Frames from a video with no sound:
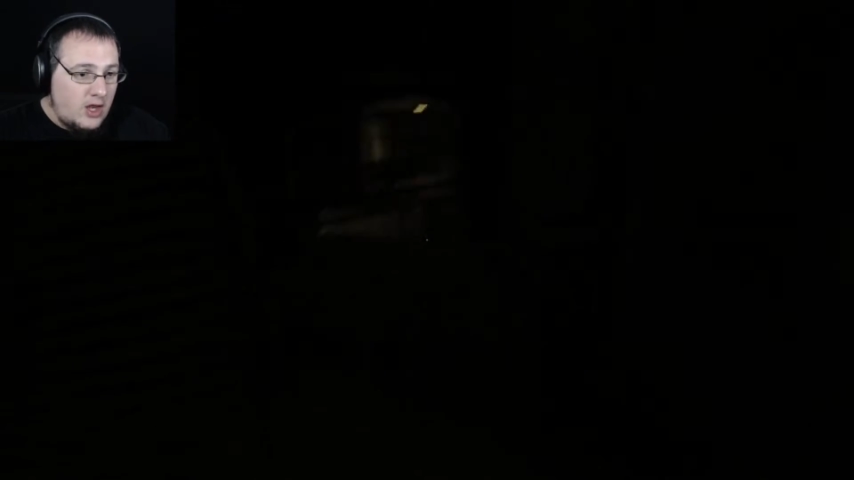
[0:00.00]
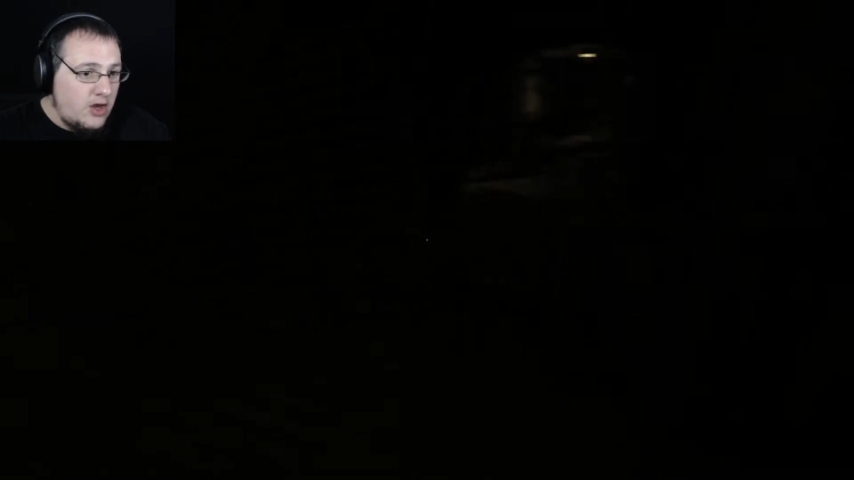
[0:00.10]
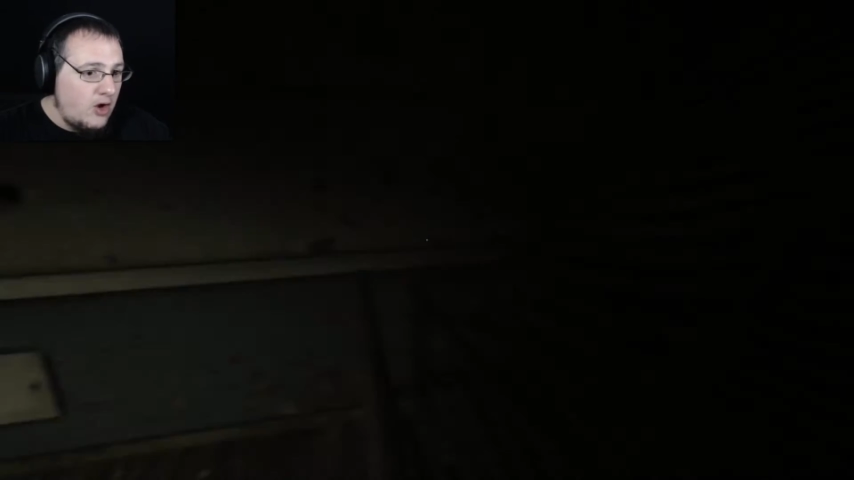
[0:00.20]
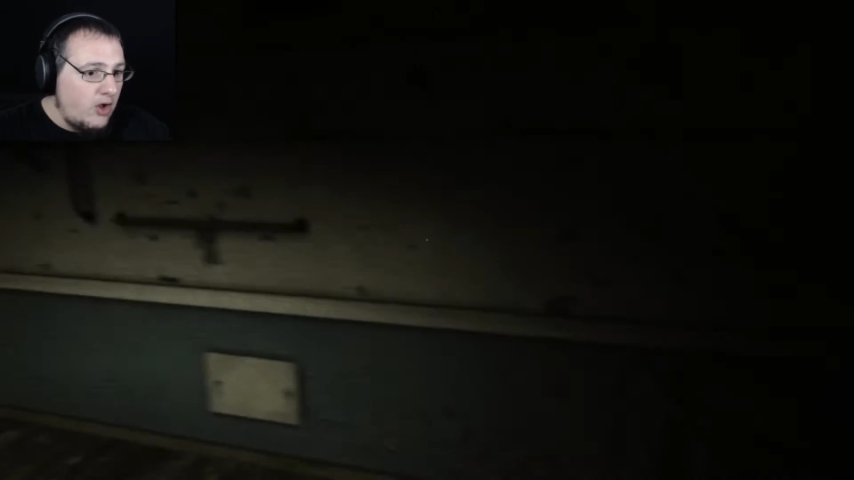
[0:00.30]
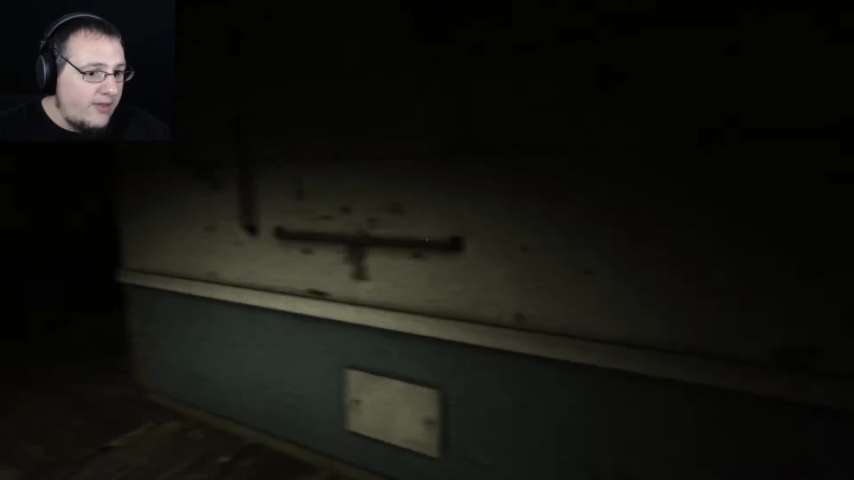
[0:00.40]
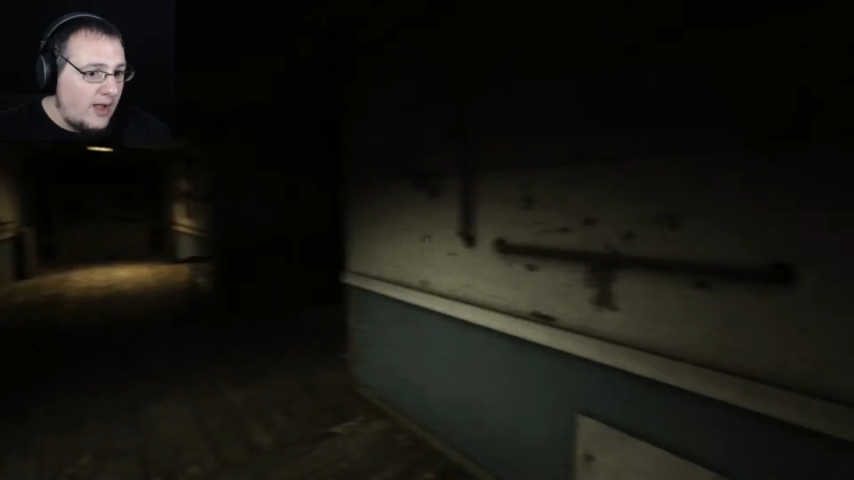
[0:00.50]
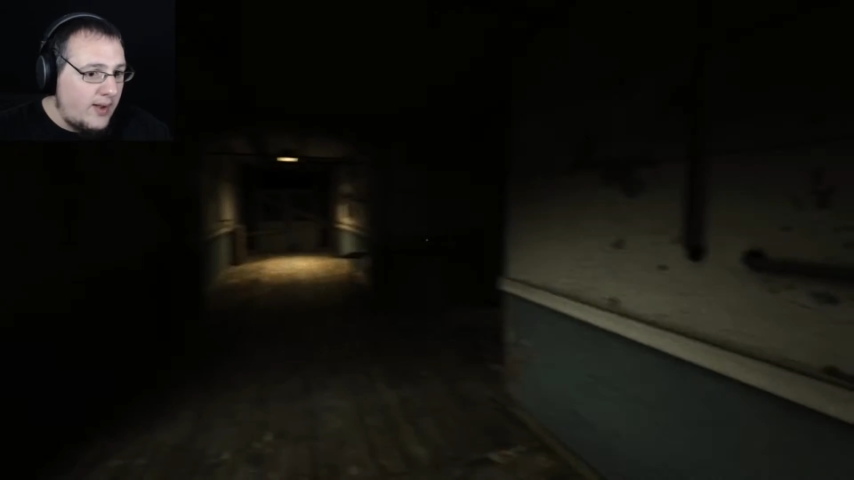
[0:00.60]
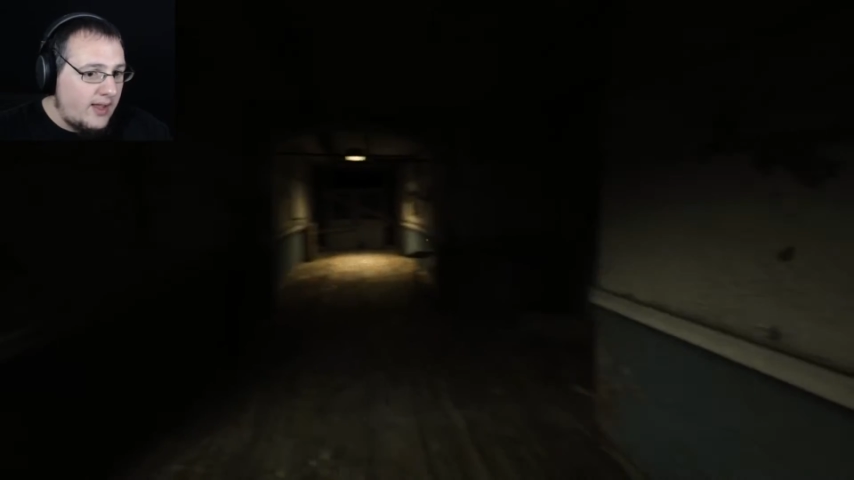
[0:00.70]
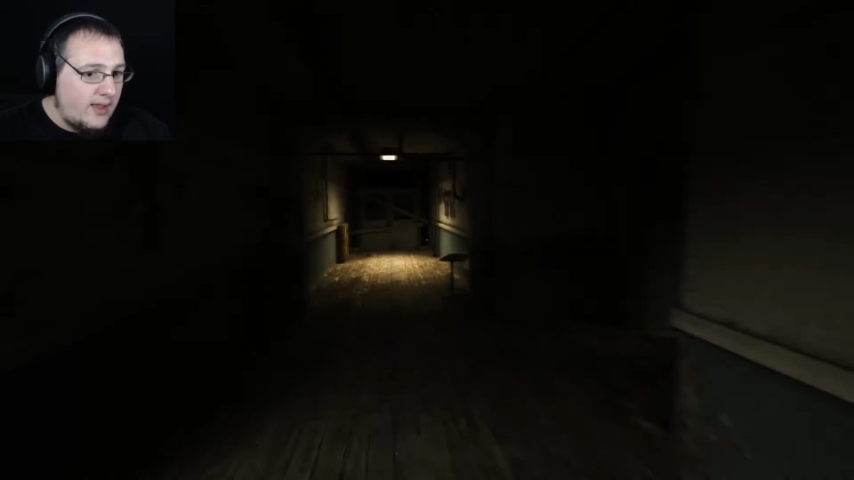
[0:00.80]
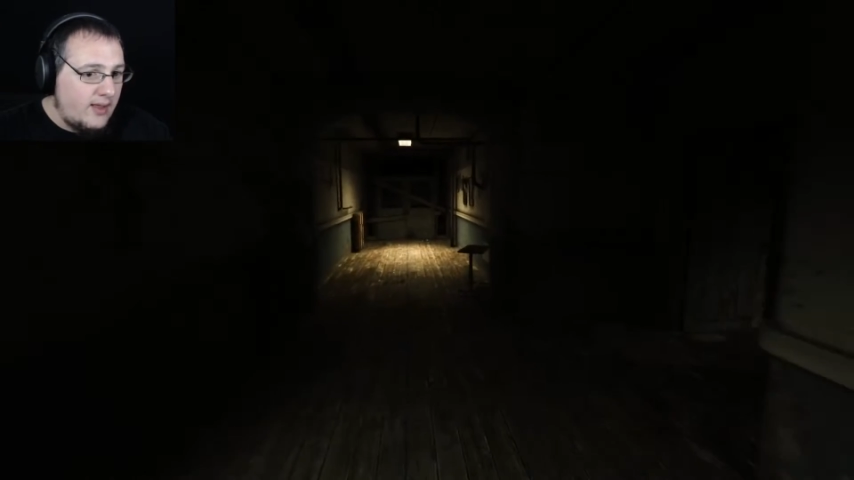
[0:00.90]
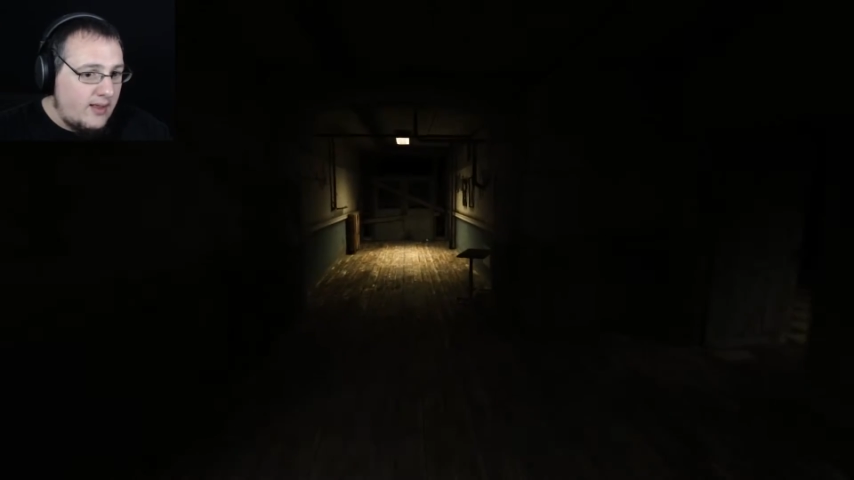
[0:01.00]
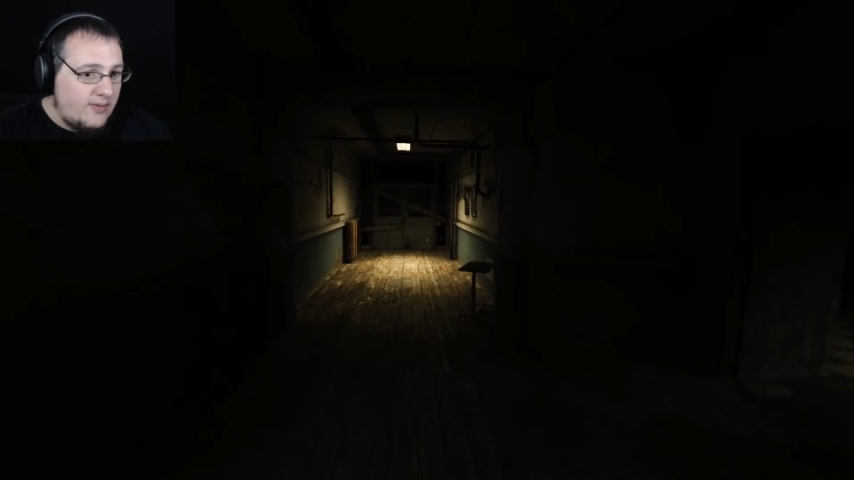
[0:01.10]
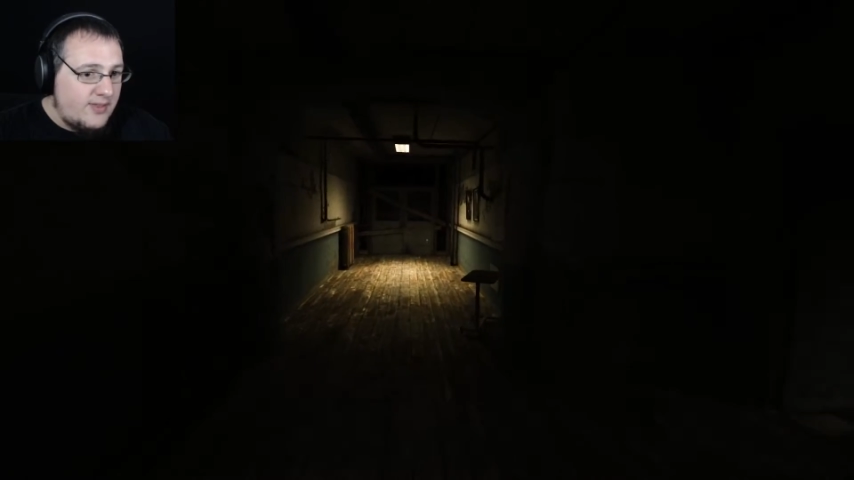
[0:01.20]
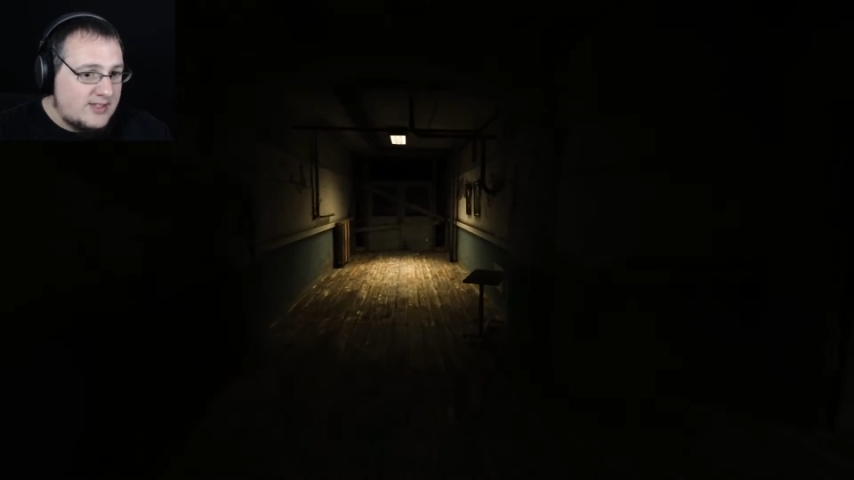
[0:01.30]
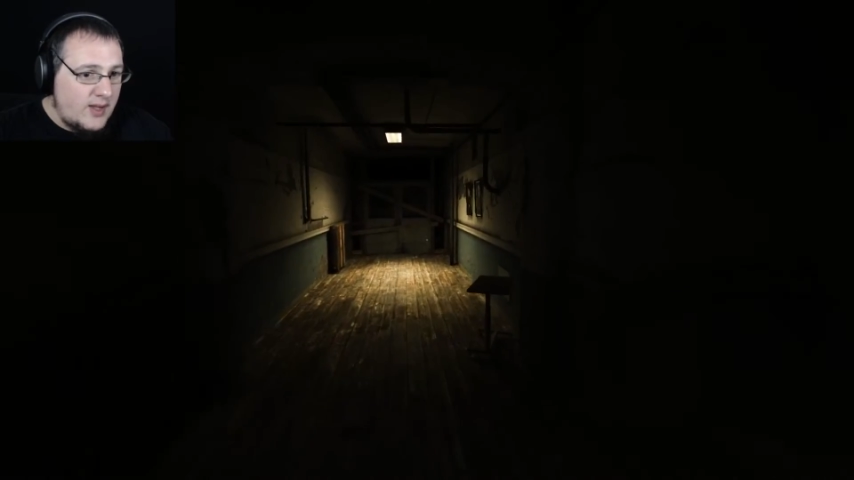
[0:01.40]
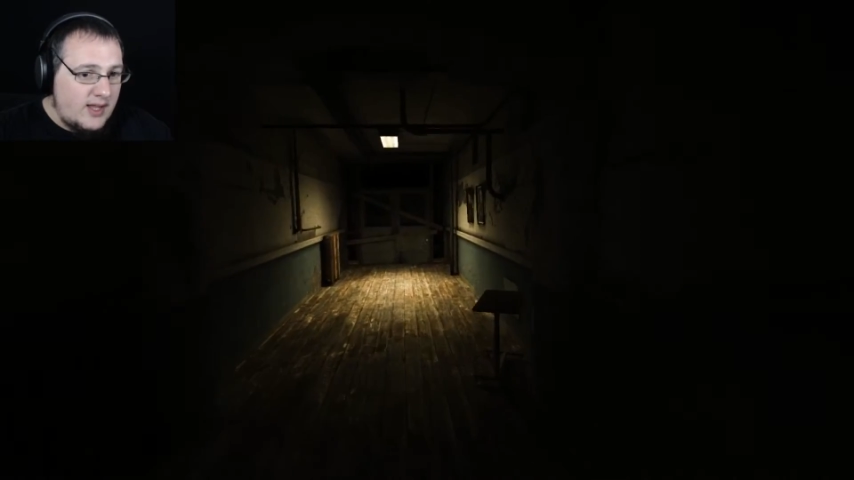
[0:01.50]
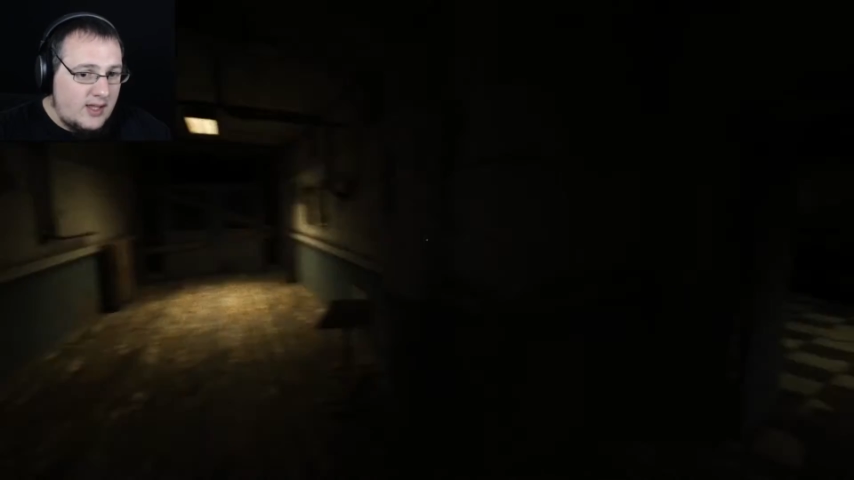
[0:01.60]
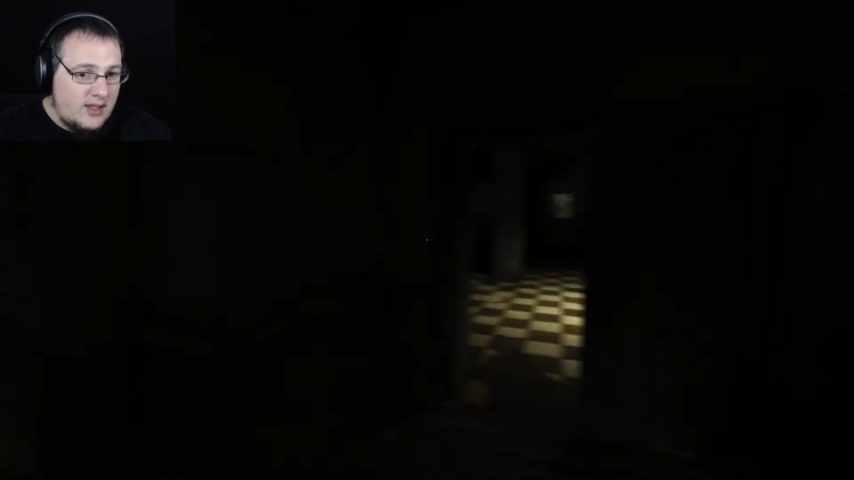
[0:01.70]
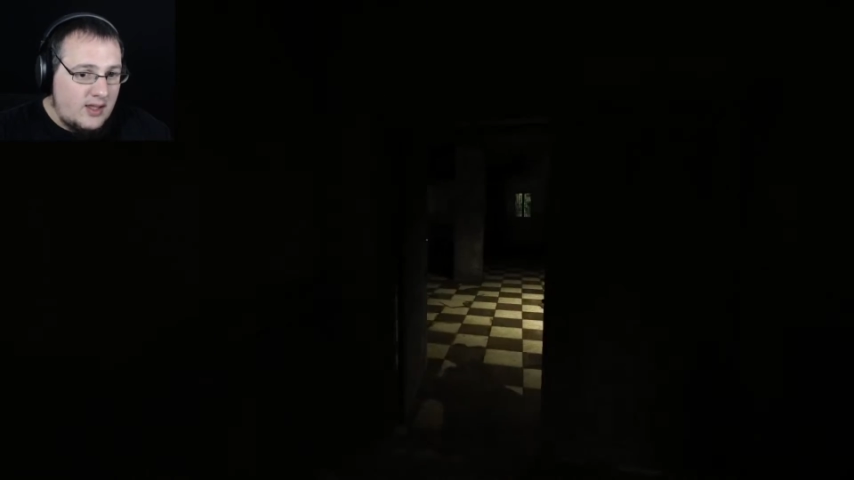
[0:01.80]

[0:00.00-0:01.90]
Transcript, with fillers: No, not that way. This way?